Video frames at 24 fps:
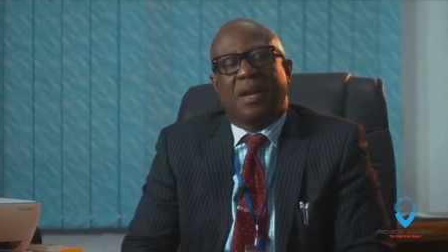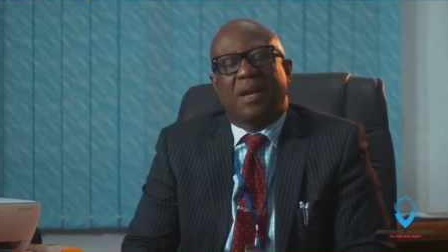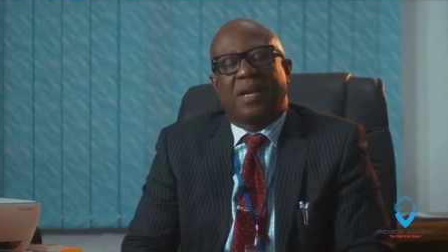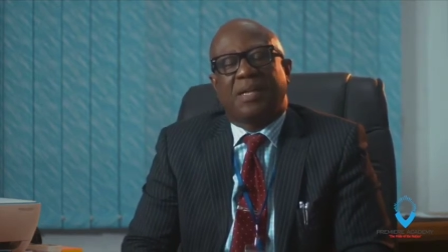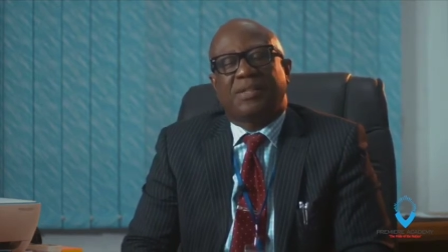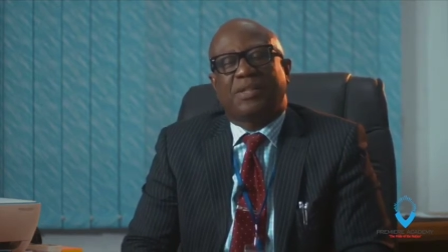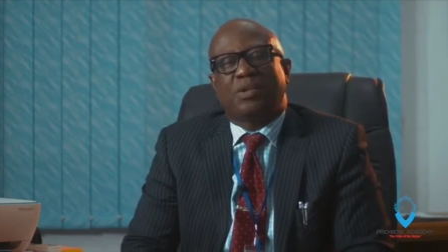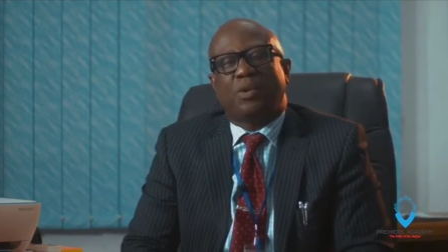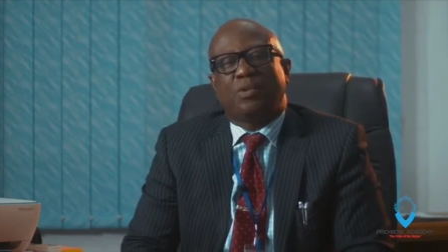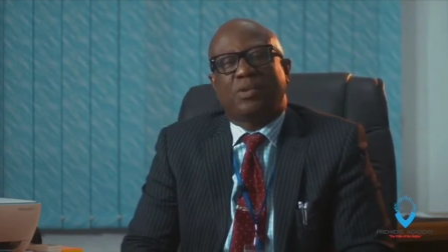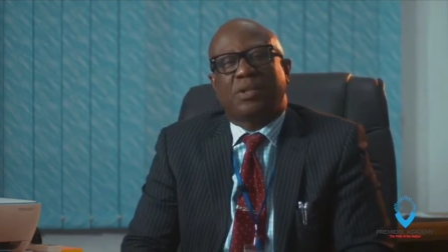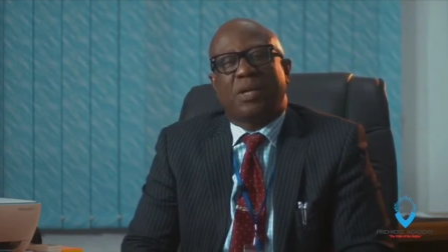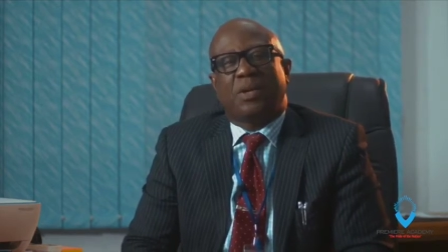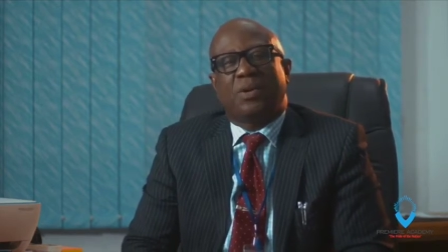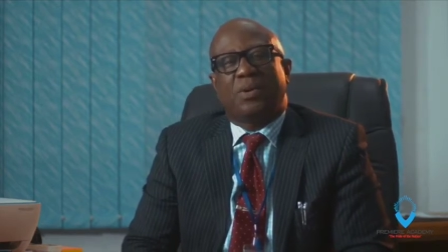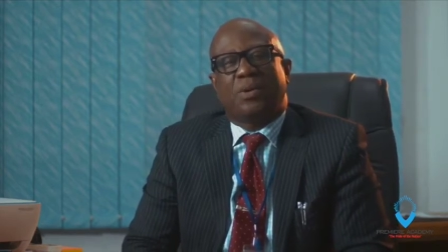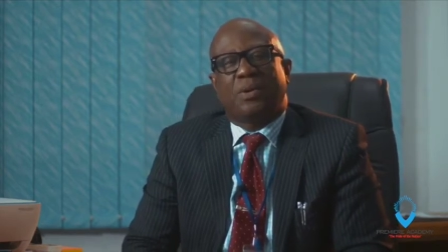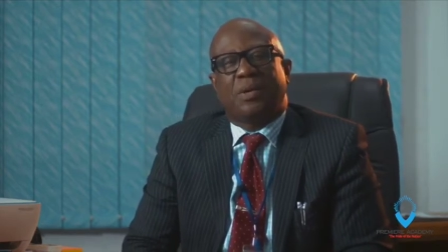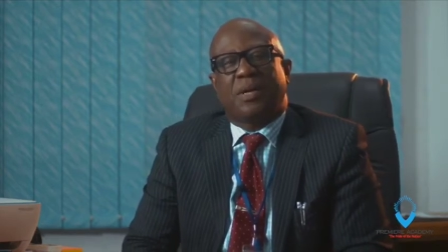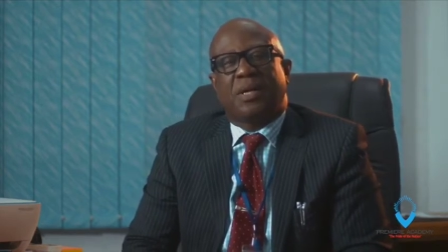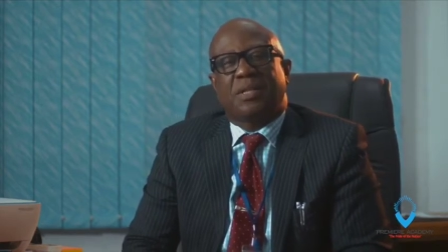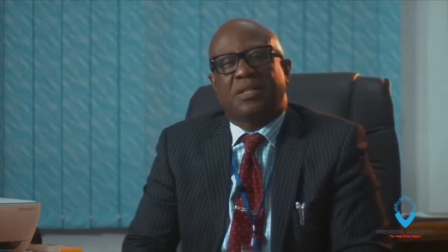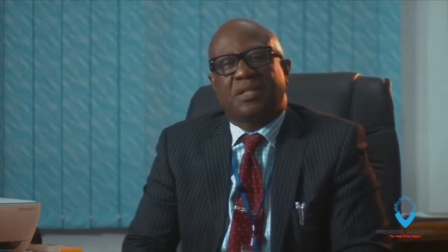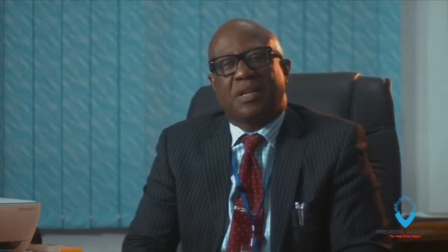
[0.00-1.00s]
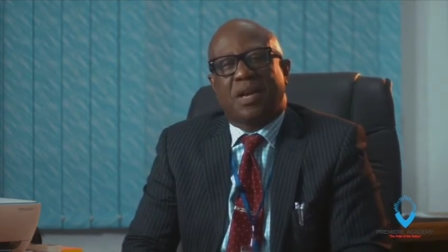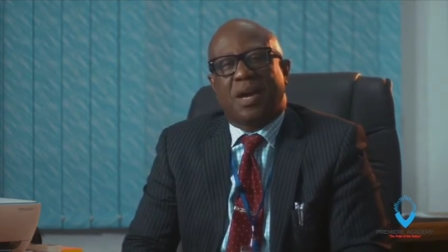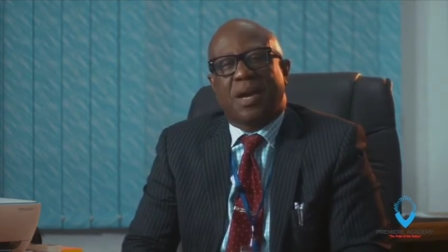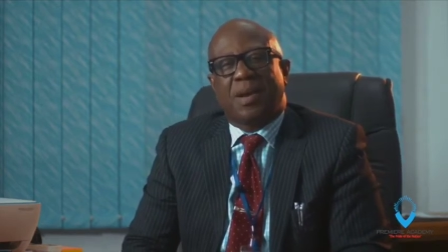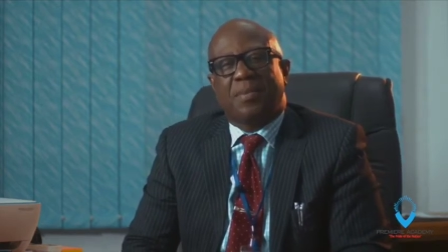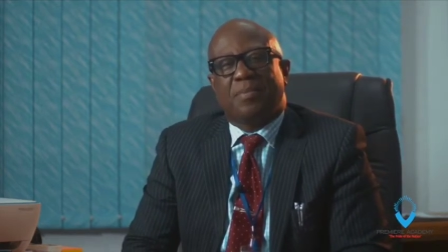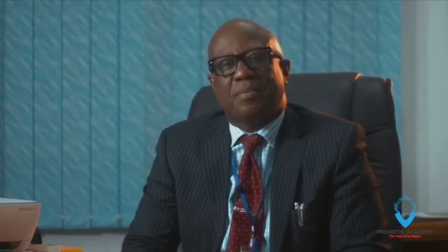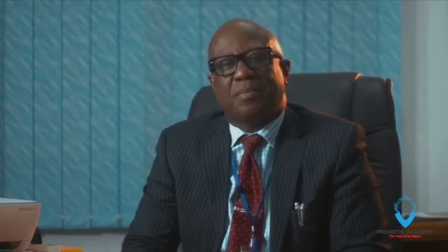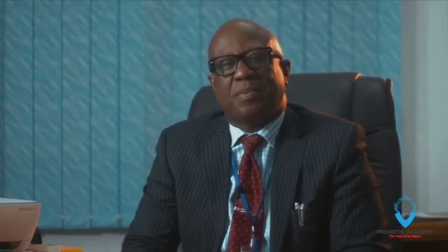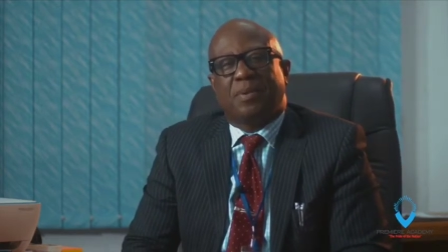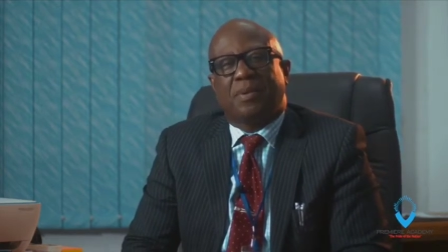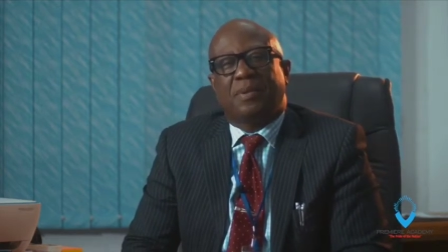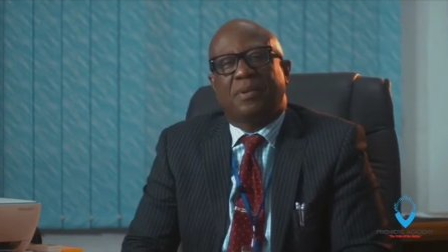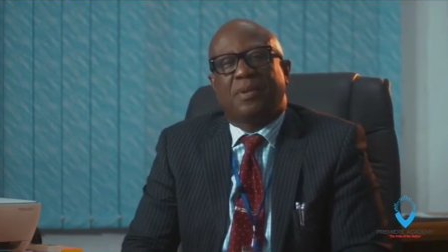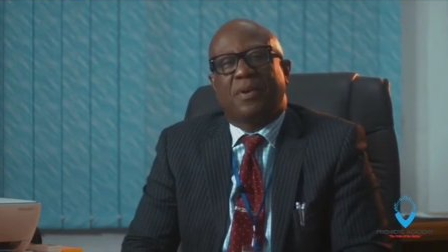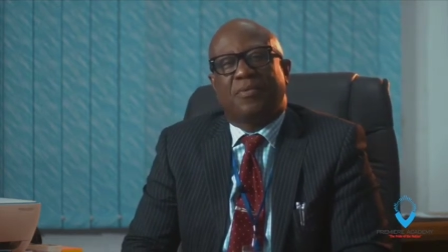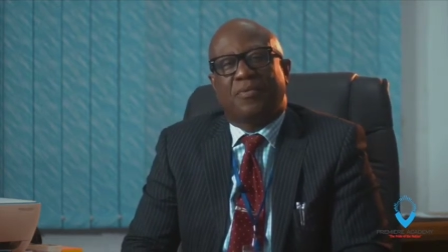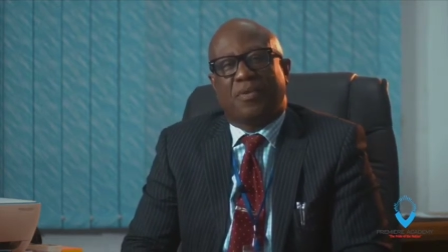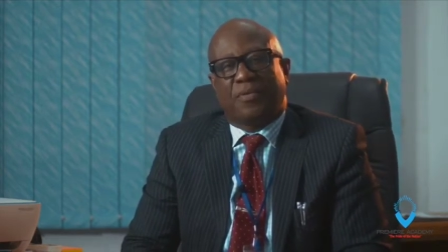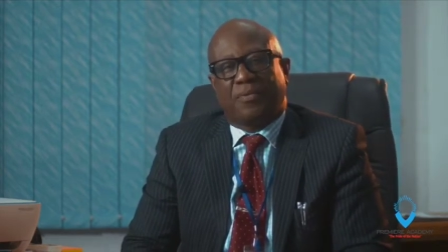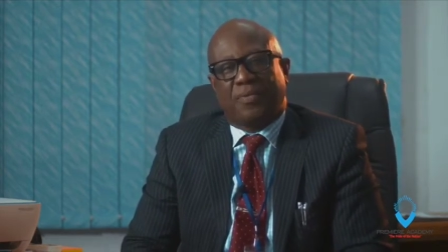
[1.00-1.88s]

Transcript: it's also a time of